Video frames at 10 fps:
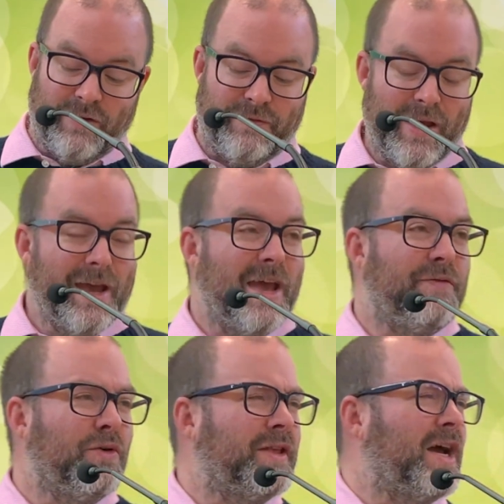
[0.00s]

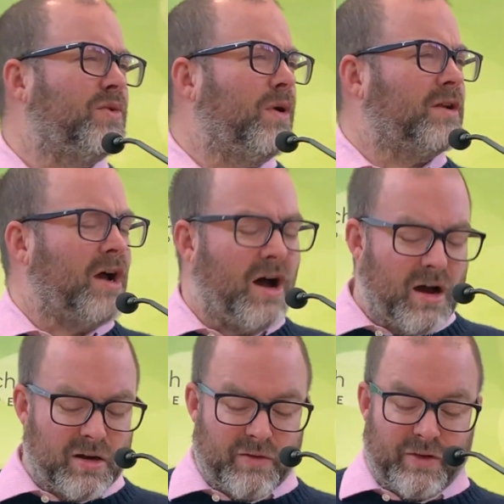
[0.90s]
If only I'd worked
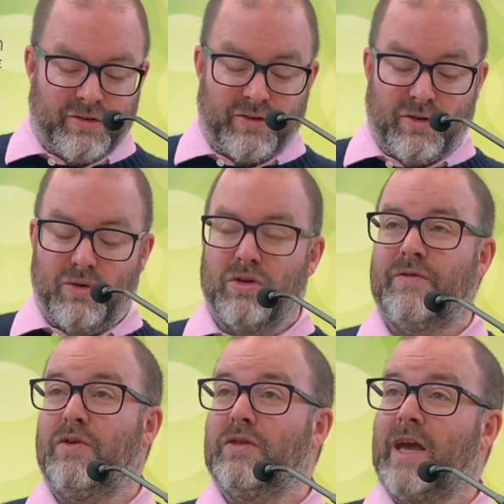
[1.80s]
harder at school.
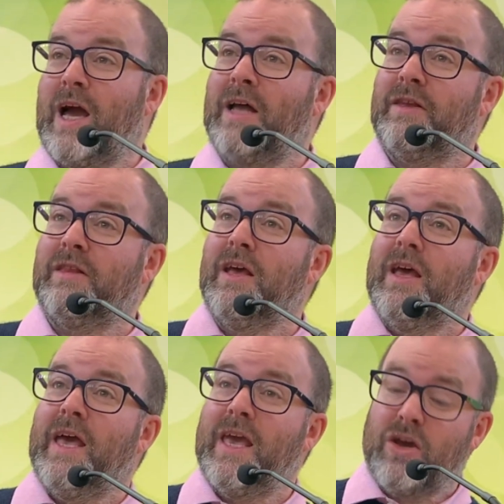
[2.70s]
If only I
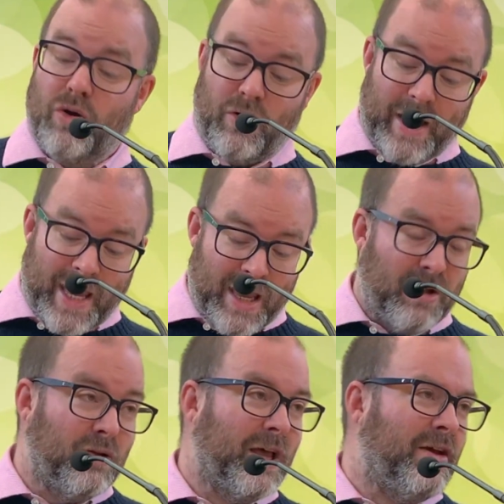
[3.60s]
hadn't got
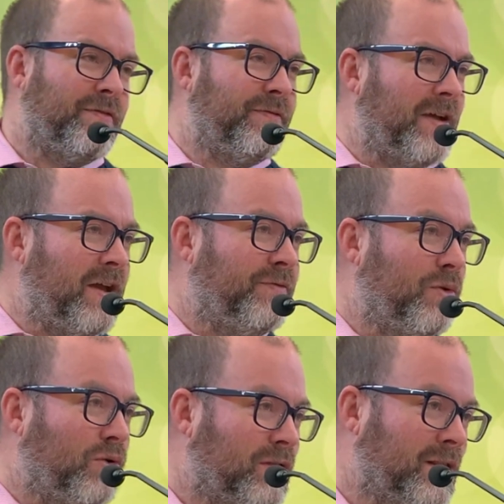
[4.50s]
ill. If
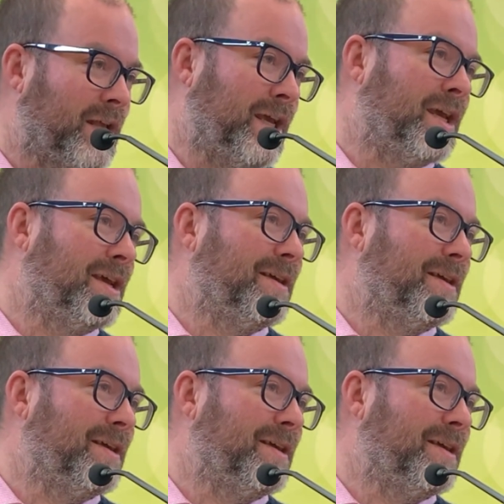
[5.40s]
only.